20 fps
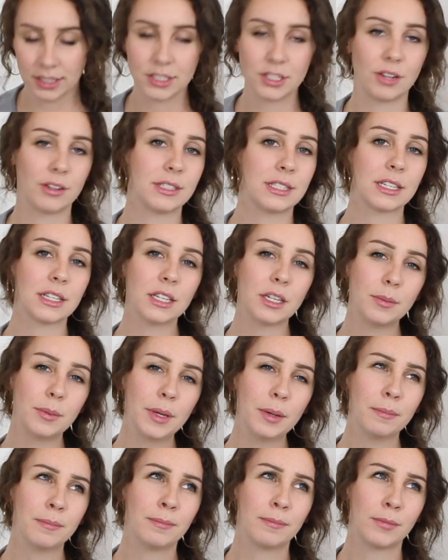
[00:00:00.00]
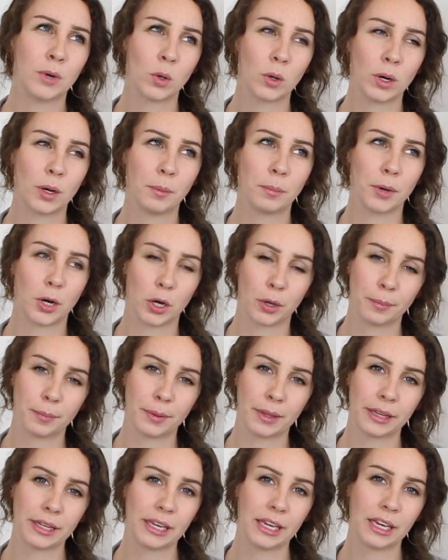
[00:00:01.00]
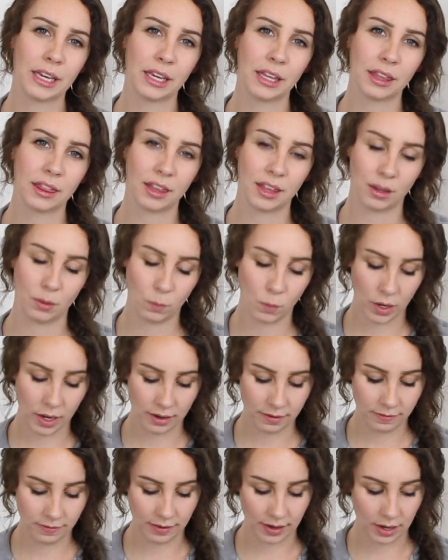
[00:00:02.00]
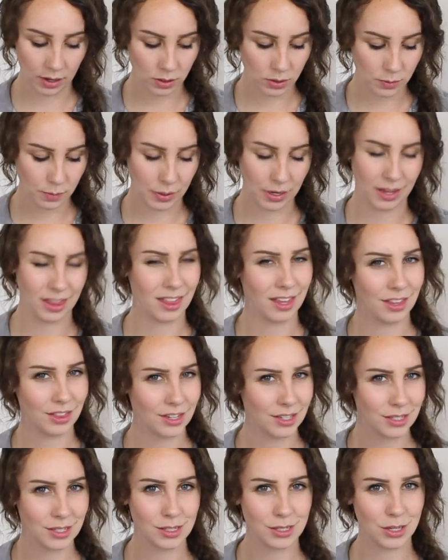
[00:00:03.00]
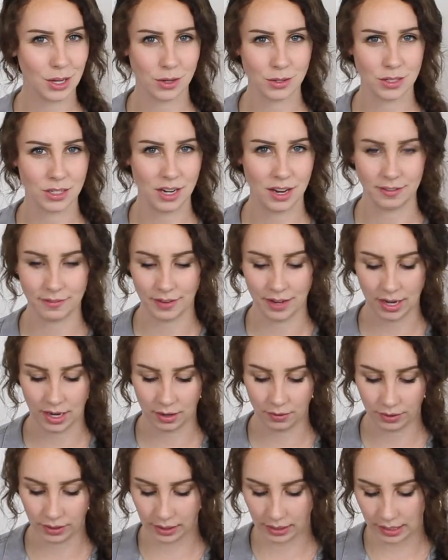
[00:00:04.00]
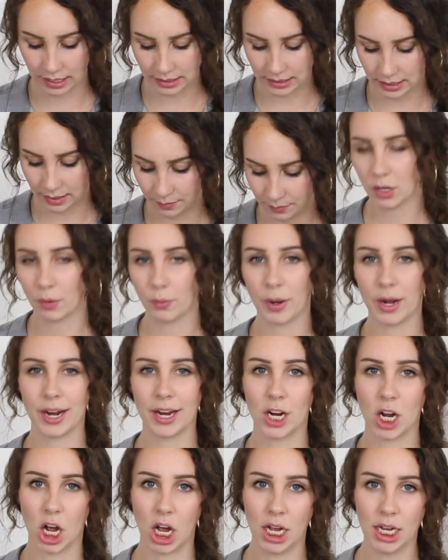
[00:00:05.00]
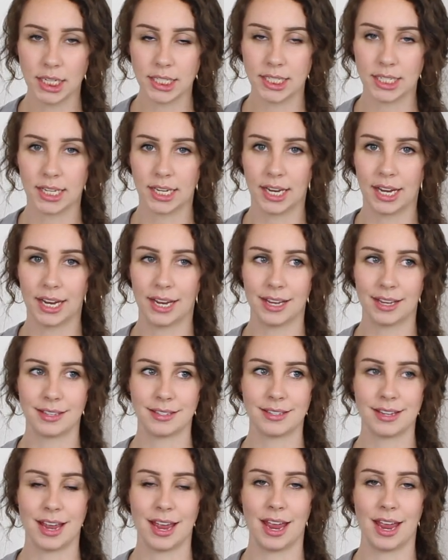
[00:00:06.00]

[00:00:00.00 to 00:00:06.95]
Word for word: So it's a little bit more purpley than what I found, but I think this is close enough and I really liked it. So what I got is